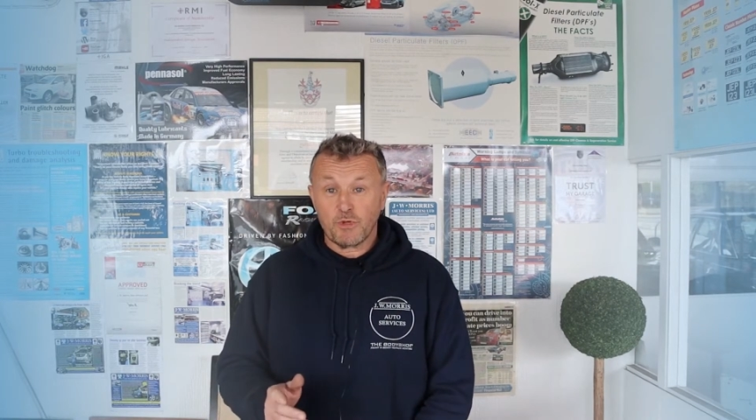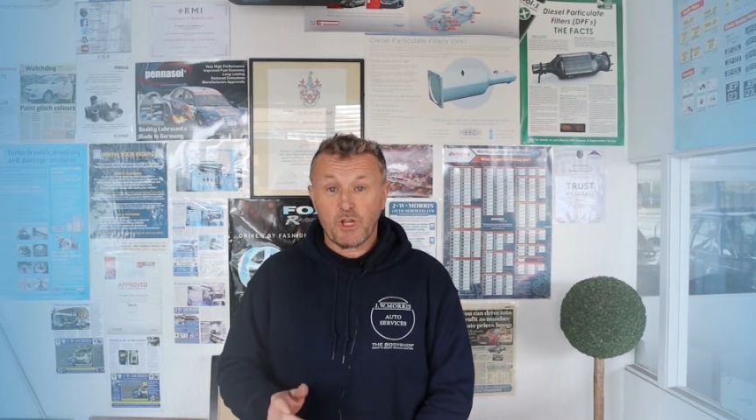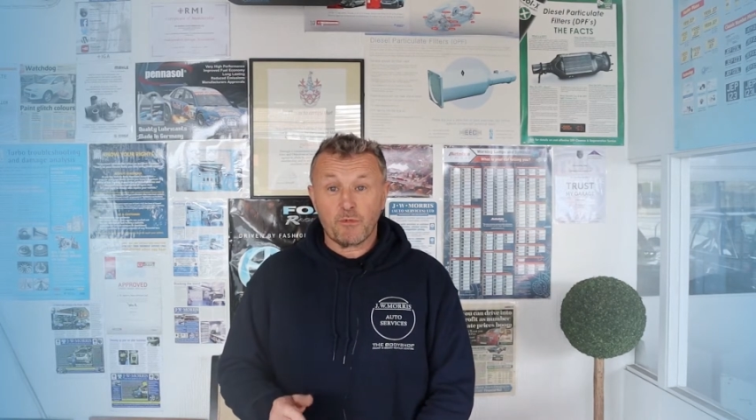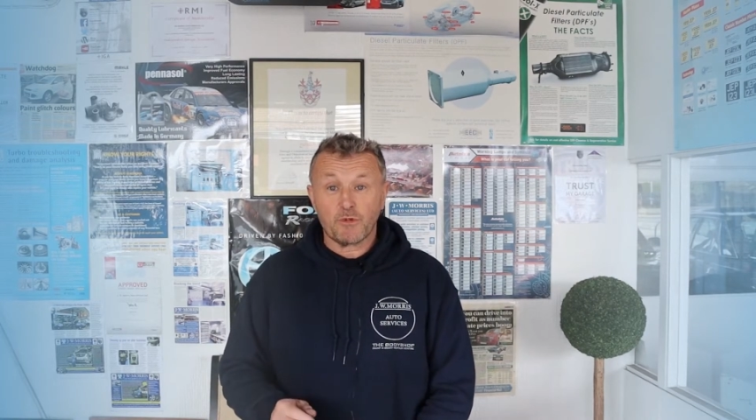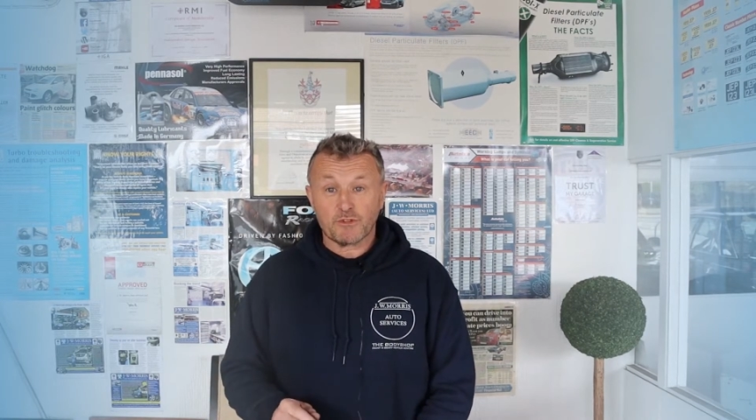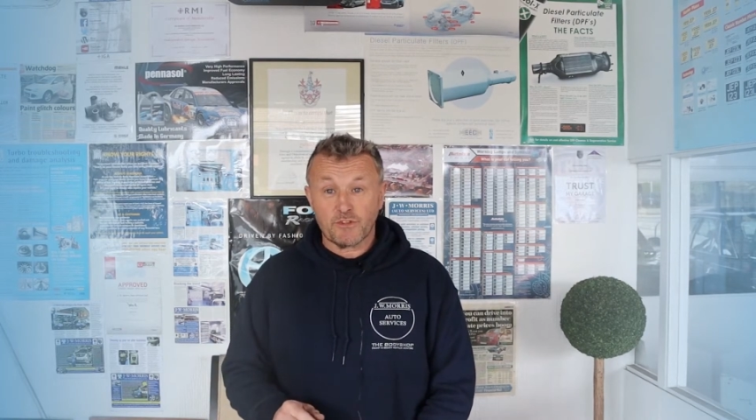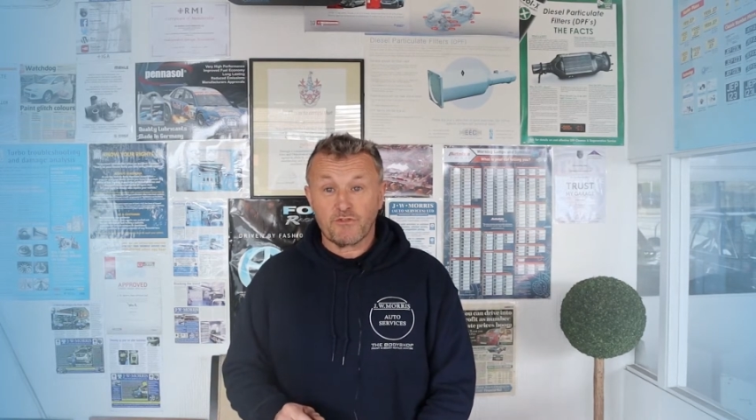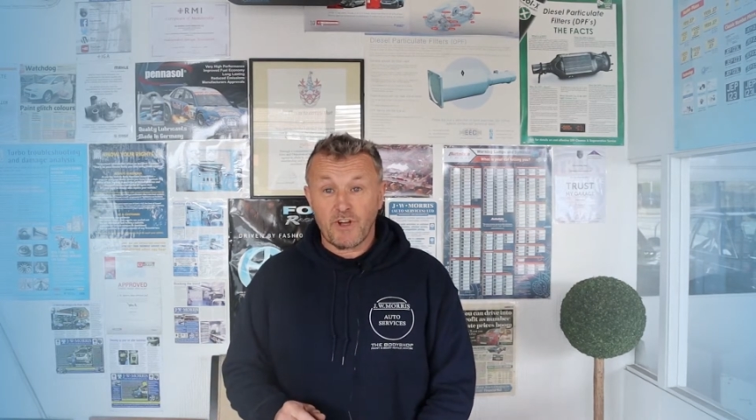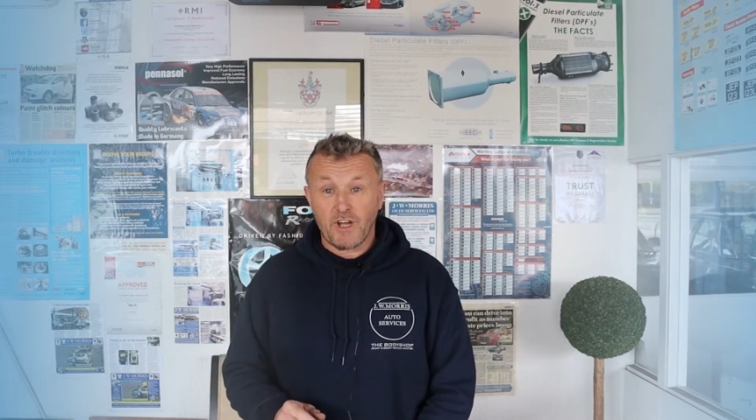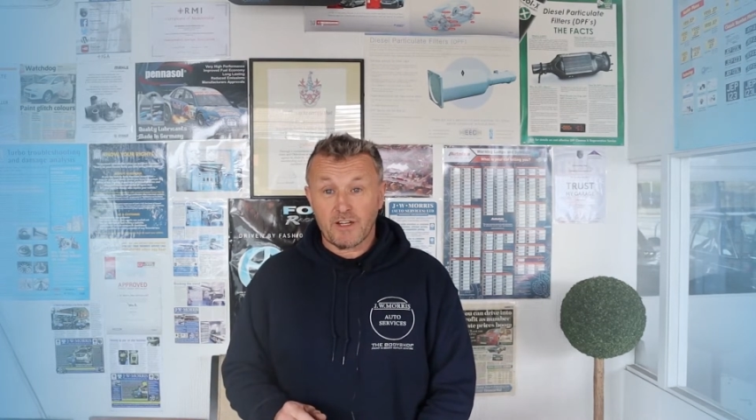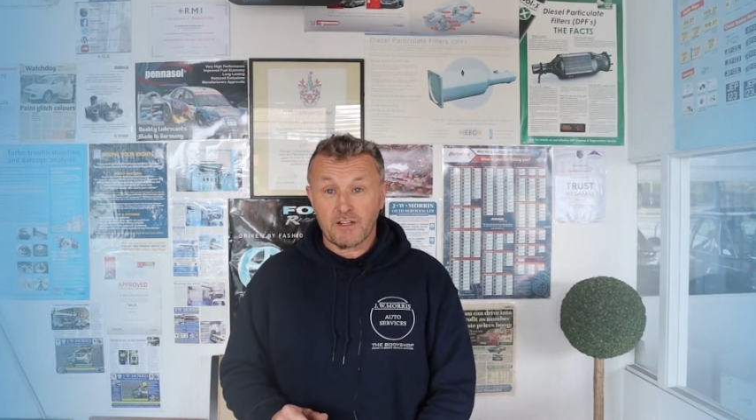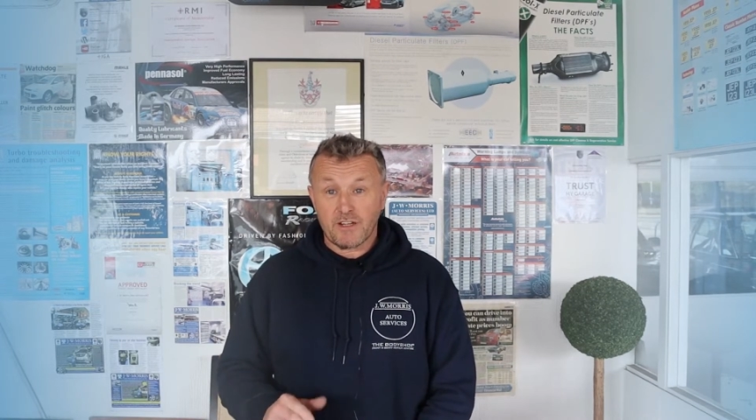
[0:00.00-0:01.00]
to be able to
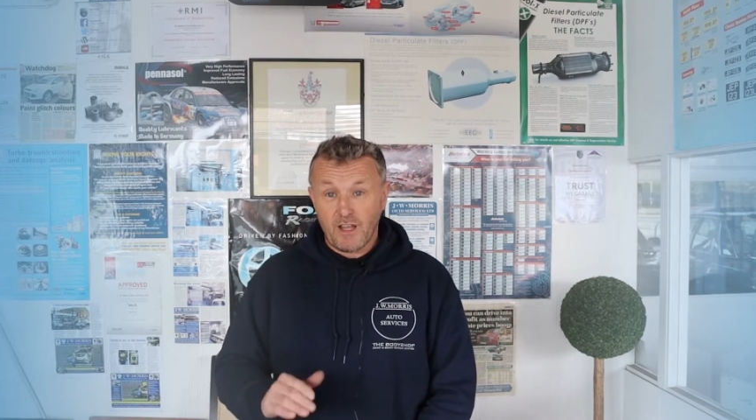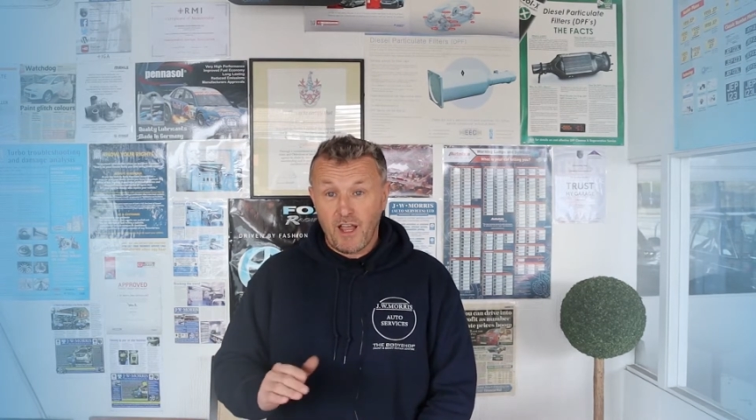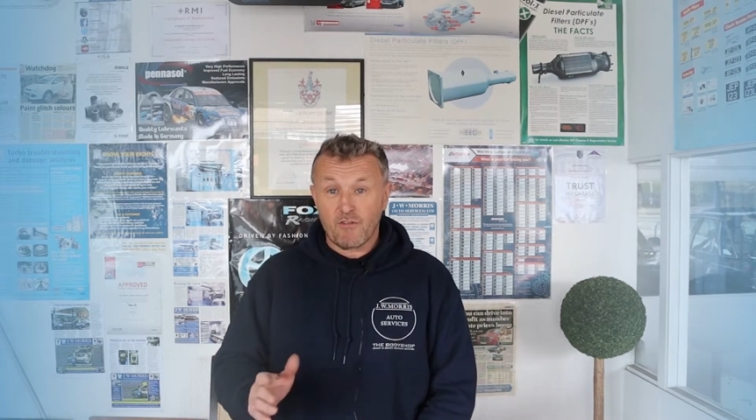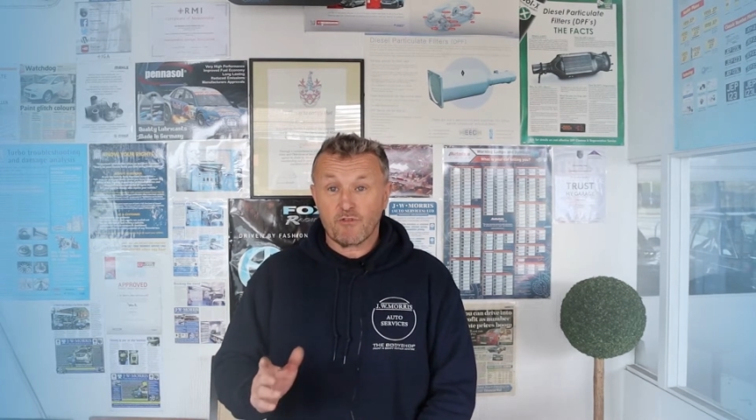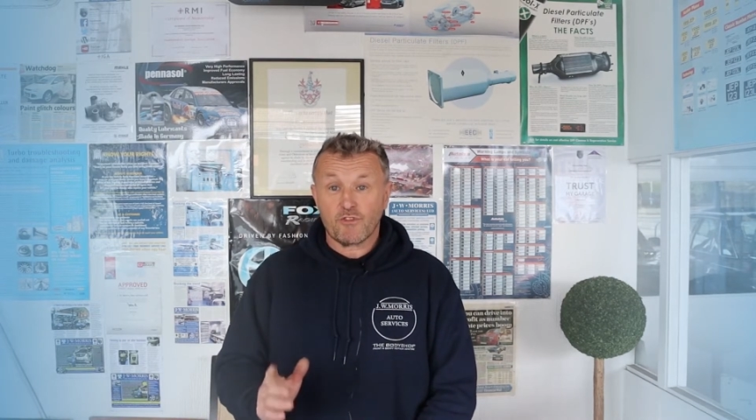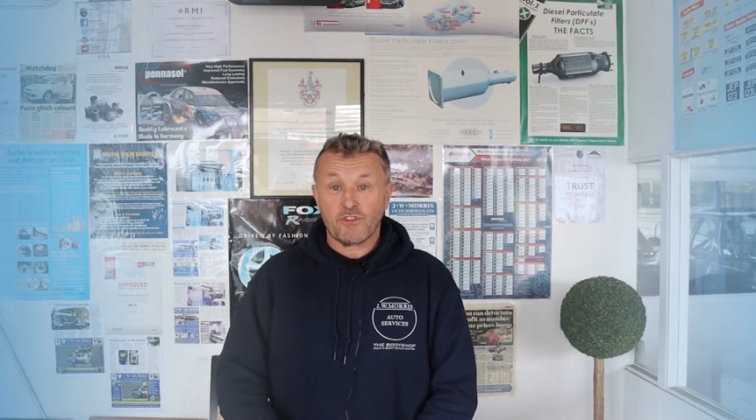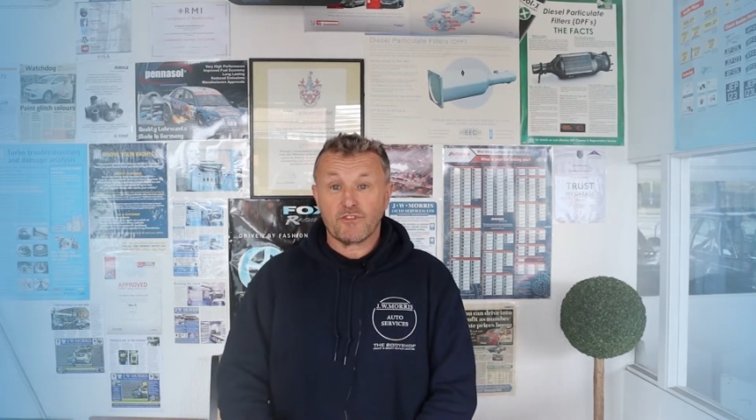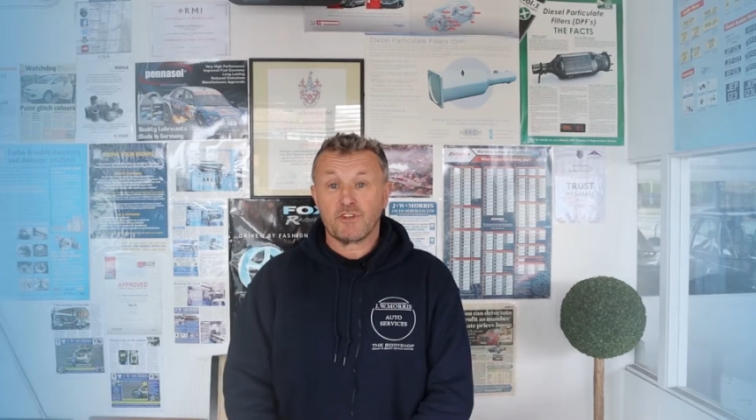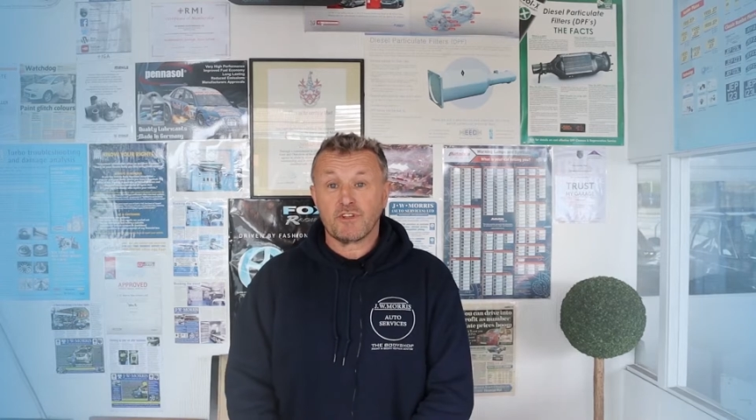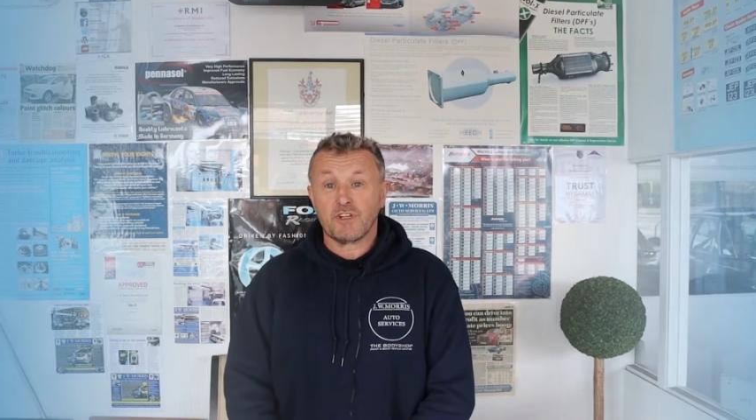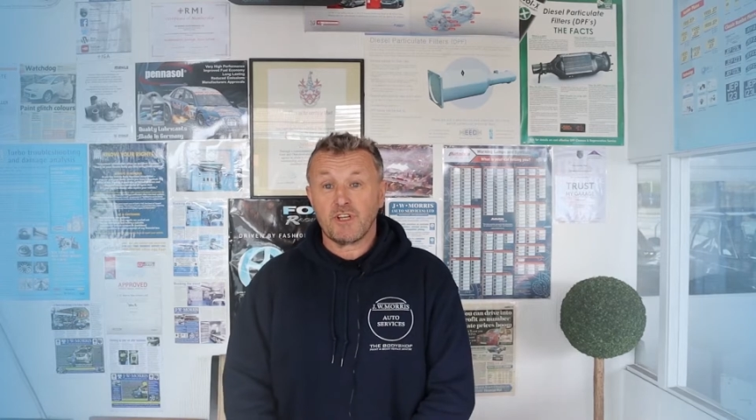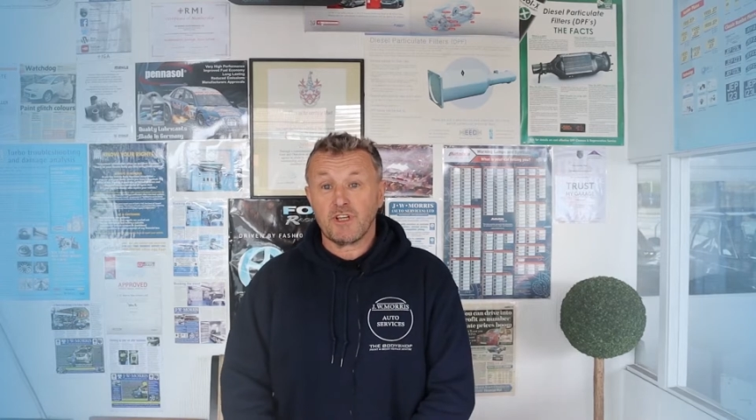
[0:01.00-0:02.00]
find everything
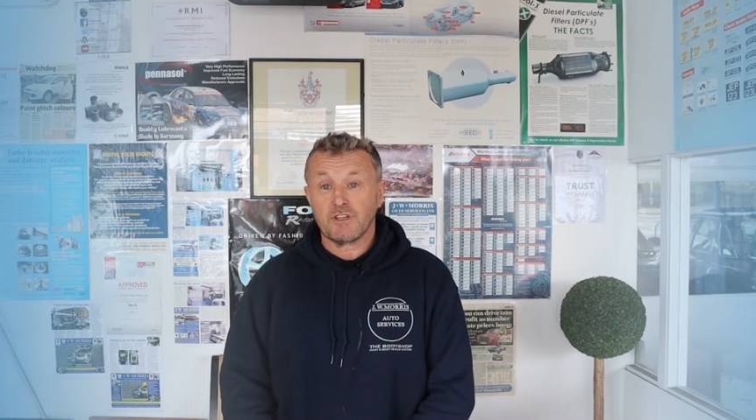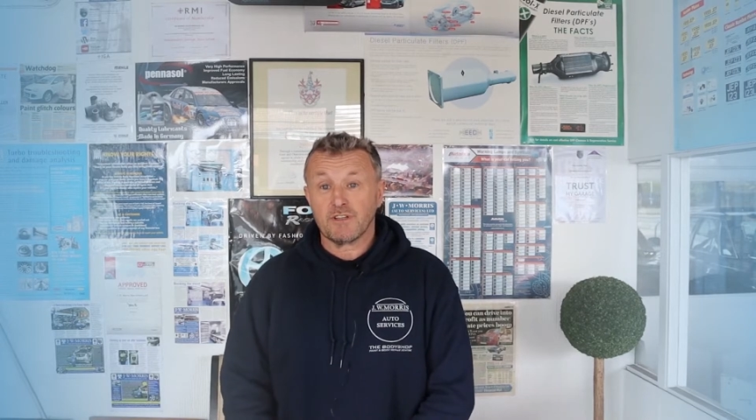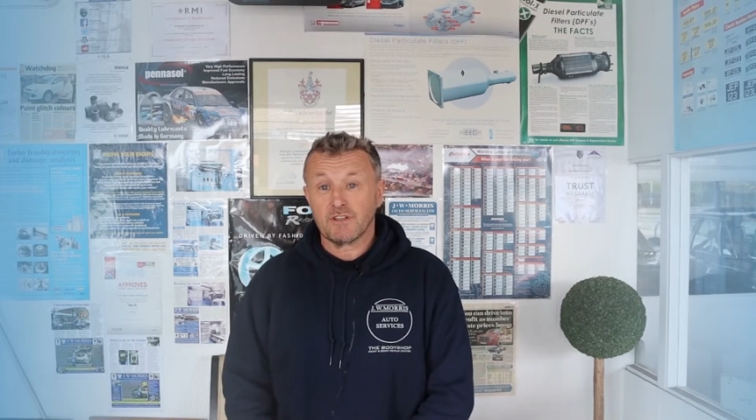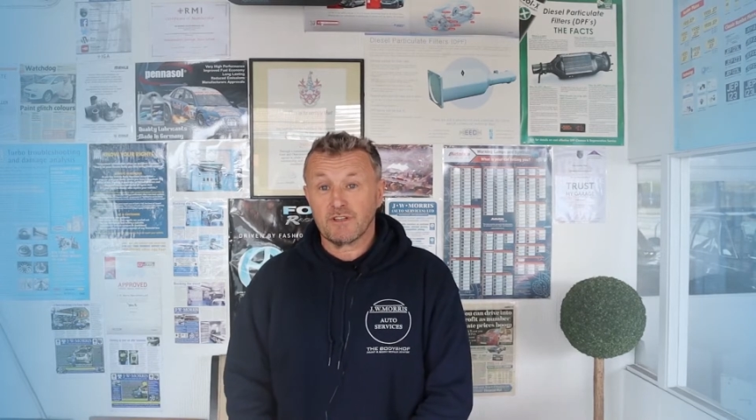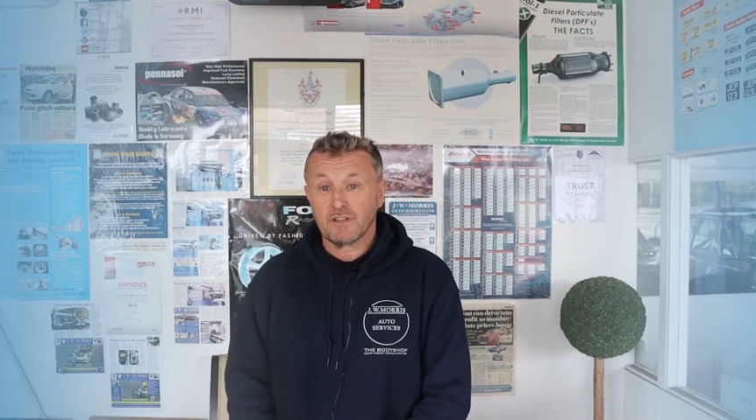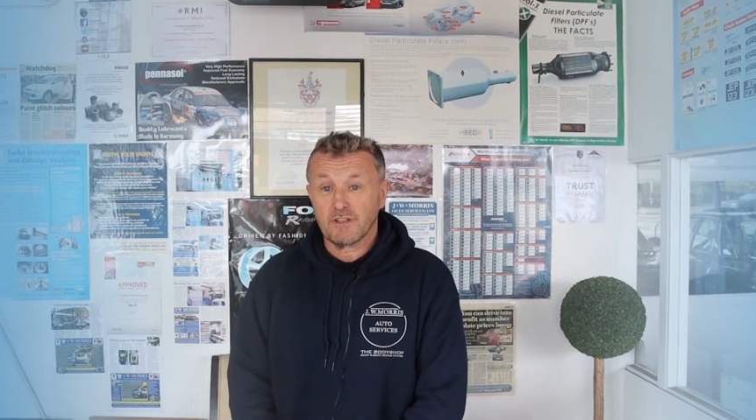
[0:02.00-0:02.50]
that you need.